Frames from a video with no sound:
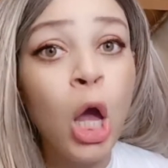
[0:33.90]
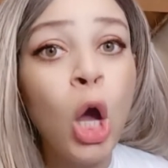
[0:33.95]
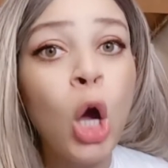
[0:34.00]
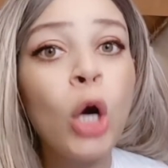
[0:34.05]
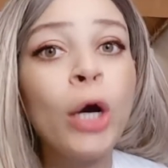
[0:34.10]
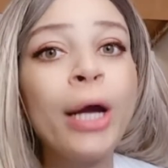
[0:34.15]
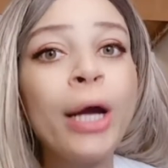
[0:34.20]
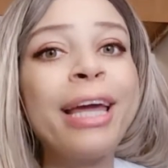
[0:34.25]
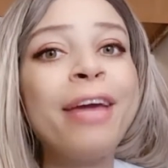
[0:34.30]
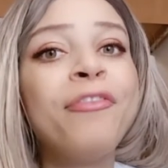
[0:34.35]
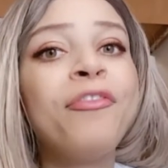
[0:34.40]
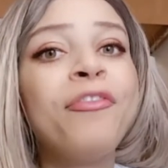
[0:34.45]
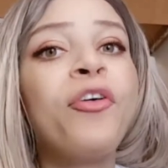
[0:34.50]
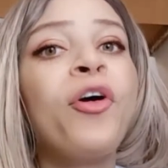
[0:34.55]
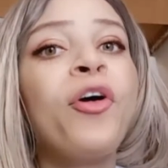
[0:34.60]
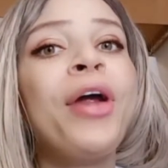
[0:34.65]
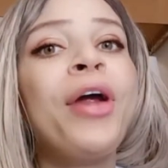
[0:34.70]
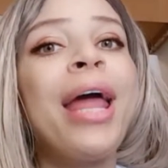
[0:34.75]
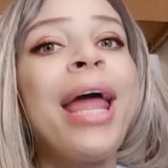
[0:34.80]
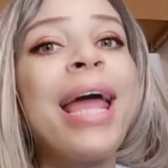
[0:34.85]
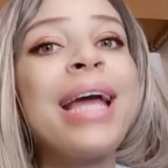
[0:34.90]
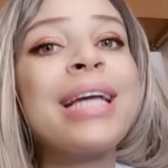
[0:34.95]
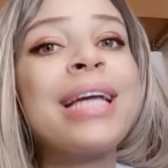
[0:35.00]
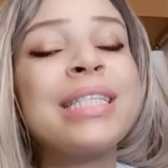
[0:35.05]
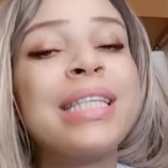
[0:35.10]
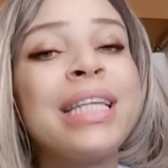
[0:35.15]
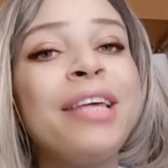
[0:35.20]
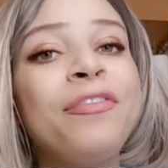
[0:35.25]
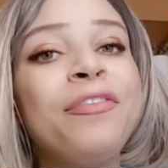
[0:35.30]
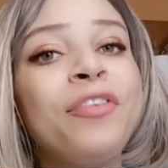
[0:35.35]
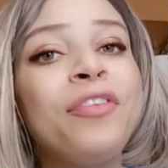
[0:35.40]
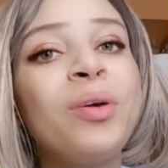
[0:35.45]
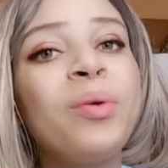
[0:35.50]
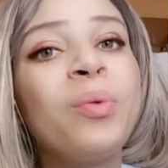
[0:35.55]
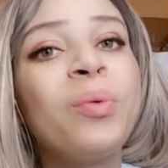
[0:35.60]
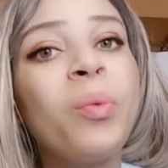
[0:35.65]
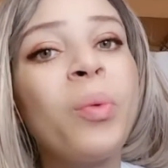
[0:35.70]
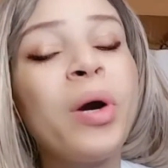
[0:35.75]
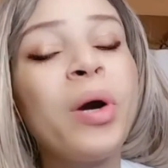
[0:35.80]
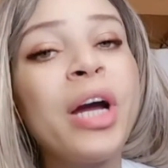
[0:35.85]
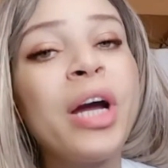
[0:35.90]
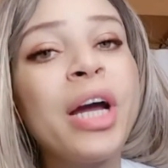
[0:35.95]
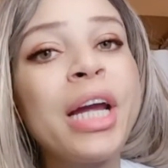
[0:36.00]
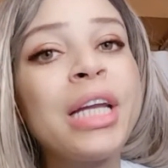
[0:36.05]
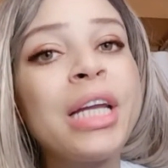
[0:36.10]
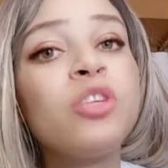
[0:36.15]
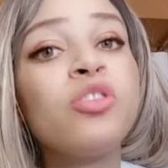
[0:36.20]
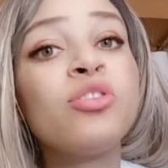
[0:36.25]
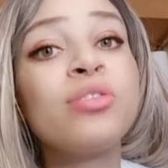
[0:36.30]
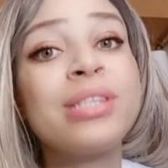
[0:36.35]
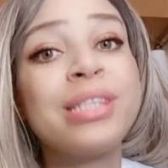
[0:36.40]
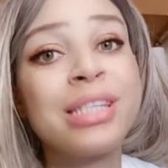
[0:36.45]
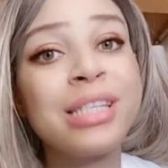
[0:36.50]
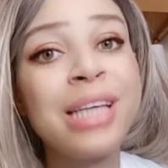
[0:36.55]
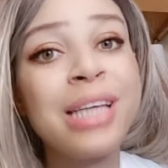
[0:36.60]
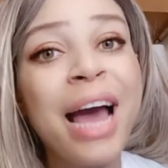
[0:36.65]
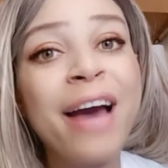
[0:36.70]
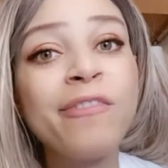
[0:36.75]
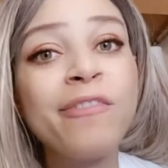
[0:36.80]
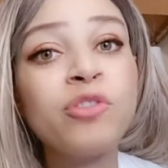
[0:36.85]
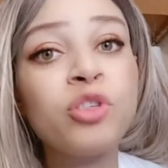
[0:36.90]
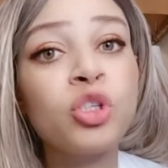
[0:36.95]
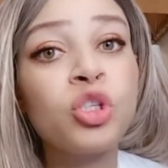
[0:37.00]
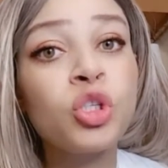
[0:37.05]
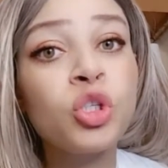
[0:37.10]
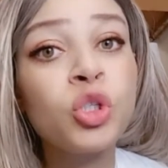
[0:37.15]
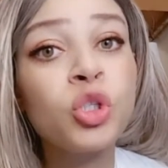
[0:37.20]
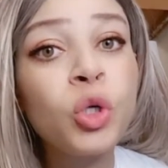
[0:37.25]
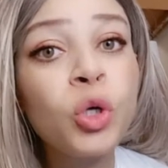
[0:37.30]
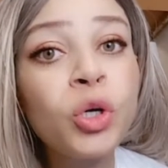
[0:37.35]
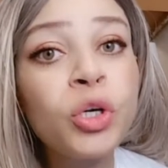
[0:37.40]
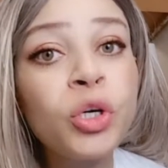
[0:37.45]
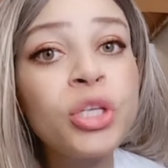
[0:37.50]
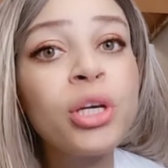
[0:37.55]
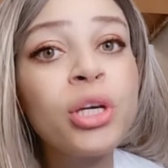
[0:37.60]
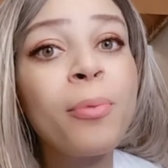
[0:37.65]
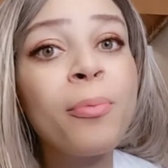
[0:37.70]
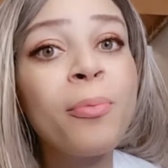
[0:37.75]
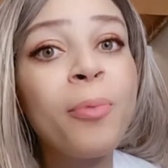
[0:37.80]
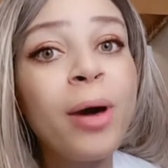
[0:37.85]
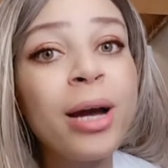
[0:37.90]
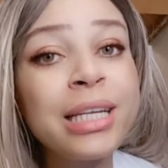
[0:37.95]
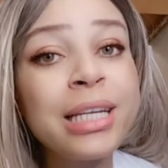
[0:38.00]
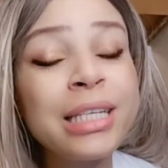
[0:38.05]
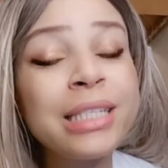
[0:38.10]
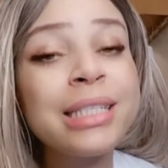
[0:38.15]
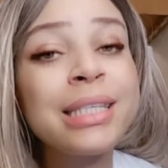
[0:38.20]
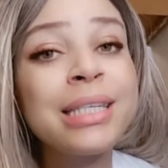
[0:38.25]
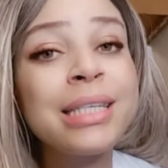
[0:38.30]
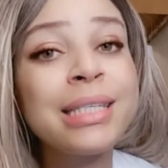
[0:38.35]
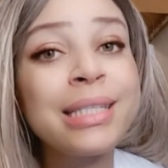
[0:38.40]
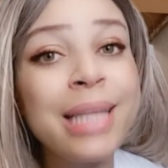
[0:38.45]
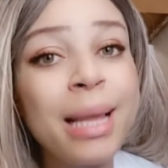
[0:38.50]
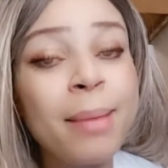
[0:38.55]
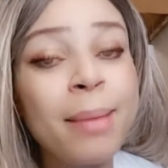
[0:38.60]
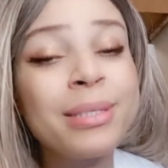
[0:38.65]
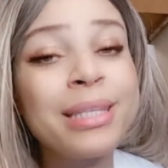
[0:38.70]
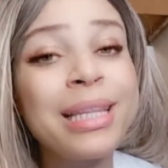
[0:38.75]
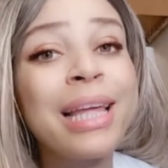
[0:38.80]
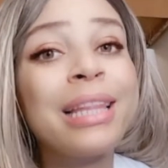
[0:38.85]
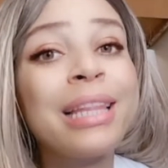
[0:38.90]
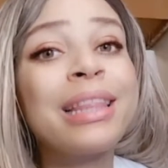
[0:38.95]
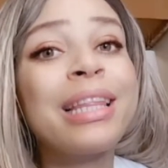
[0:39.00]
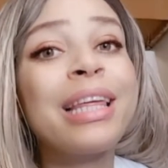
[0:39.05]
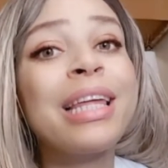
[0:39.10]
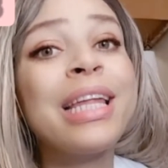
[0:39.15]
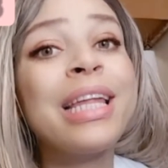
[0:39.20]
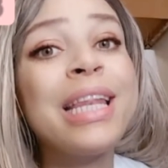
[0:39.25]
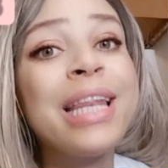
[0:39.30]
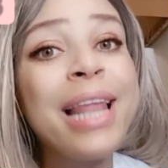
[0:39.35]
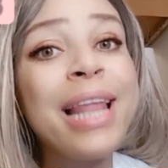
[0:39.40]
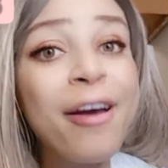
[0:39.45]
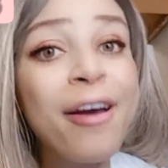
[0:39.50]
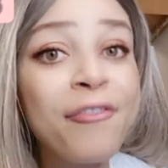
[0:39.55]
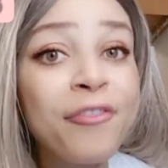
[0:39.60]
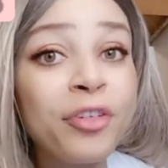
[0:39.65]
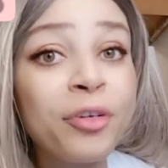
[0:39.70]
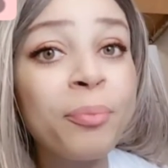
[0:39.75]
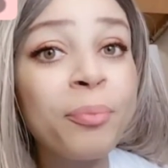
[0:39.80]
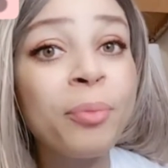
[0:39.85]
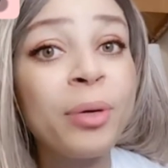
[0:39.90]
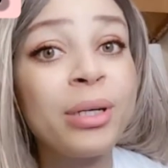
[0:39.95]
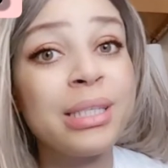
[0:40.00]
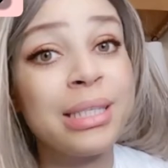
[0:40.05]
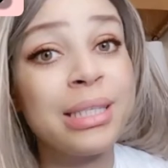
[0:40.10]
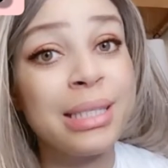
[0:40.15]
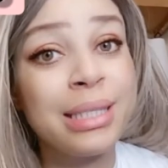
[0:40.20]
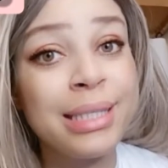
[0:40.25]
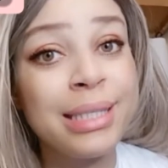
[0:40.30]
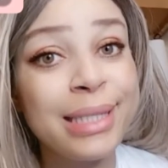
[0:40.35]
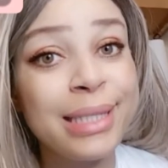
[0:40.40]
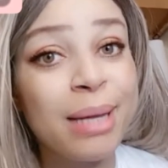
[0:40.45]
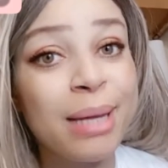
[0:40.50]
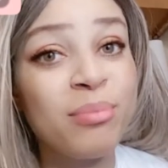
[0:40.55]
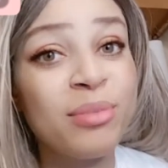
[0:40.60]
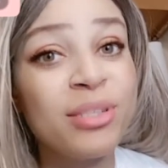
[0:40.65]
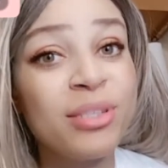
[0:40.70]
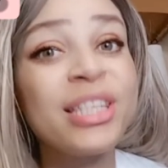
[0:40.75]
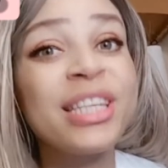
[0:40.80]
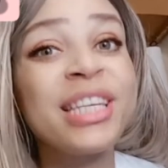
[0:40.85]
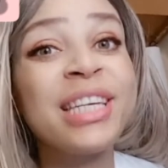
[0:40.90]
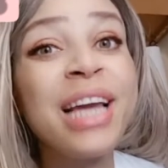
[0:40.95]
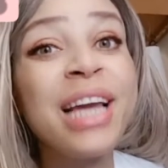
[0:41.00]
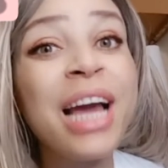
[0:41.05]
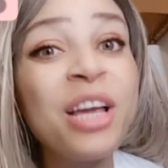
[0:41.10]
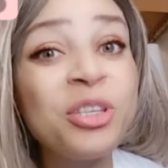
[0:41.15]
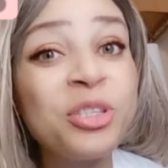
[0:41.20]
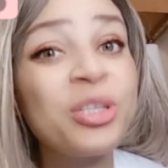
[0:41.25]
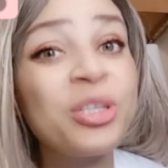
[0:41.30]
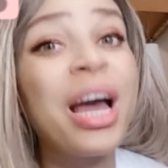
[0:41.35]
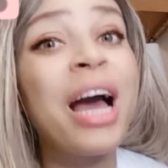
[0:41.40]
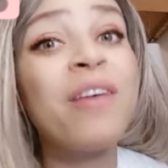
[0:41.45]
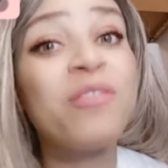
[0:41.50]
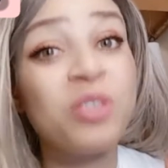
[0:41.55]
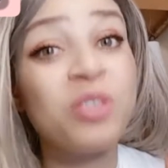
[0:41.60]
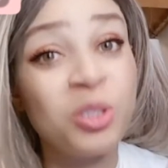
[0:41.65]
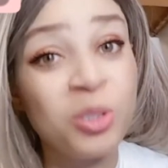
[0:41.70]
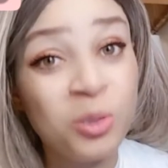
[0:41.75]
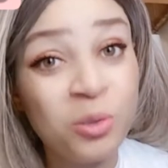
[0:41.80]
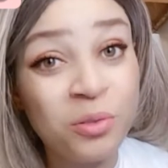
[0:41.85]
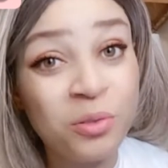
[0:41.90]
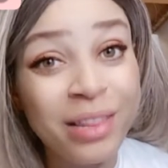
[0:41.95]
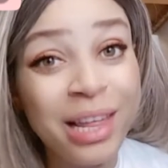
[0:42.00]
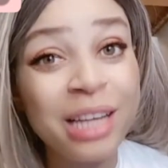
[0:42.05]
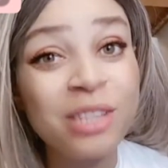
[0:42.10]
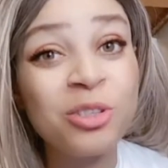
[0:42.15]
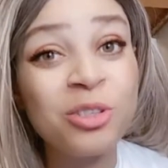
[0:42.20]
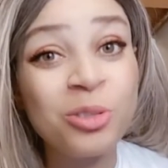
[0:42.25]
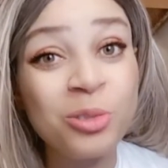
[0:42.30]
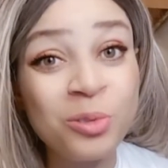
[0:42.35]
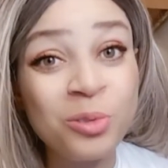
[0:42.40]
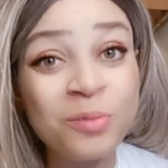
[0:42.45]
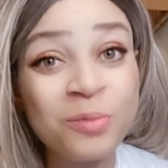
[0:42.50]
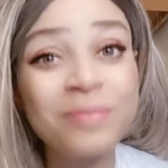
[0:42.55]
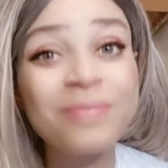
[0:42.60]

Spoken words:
Okay, for Hesi V1, you still have to know your body systems, like the 11 body systems. Yeah, you still have to know that too.